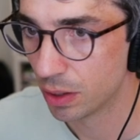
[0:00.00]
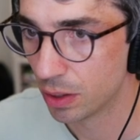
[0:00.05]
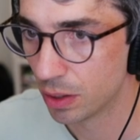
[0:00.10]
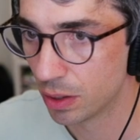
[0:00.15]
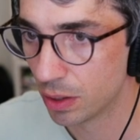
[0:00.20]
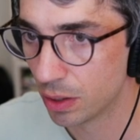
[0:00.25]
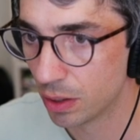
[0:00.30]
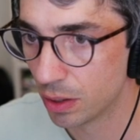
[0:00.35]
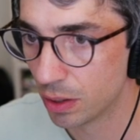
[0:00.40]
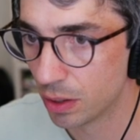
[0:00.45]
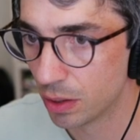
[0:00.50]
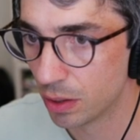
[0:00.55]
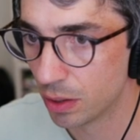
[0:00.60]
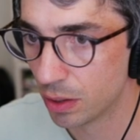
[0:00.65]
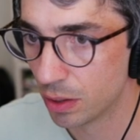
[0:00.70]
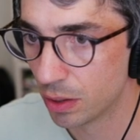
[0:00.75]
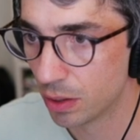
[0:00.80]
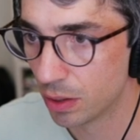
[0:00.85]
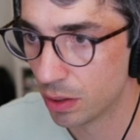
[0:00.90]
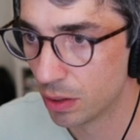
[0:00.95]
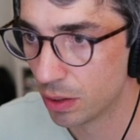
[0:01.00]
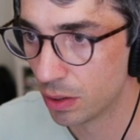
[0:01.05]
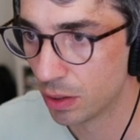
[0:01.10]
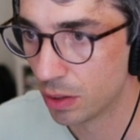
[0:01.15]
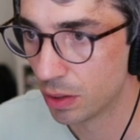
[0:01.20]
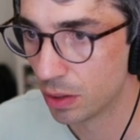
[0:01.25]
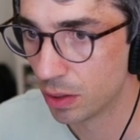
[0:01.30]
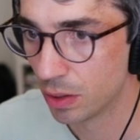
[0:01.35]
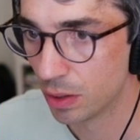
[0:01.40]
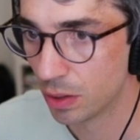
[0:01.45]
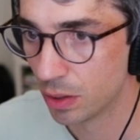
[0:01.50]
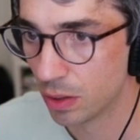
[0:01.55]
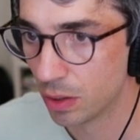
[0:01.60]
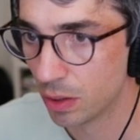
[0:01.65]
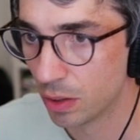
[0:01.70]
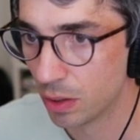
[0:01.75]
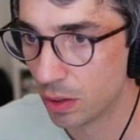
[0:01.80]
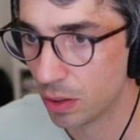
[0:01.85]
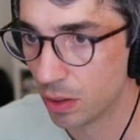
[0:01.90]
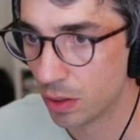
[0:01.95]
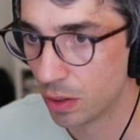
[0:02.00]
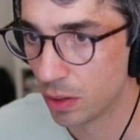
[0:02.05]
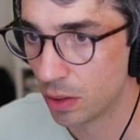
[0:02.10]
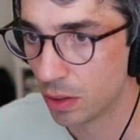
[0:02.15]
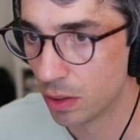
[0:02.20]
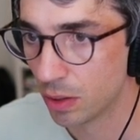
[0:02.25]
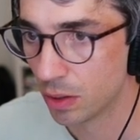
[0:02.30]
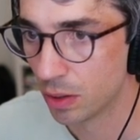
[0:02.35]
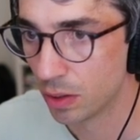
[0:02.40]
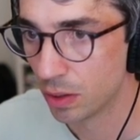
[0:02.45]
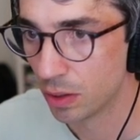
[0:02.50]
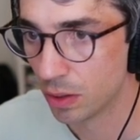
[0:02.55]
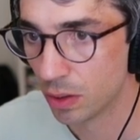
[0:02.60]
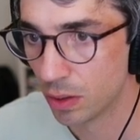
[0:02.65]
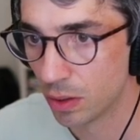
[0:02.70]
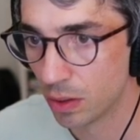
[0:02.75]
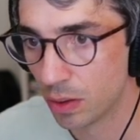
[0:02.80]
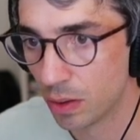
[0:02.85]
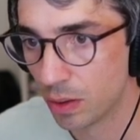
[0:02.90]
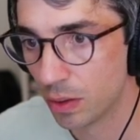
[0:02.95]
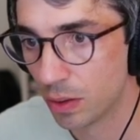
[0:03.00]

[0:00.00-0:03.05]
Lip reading: (no one is talking)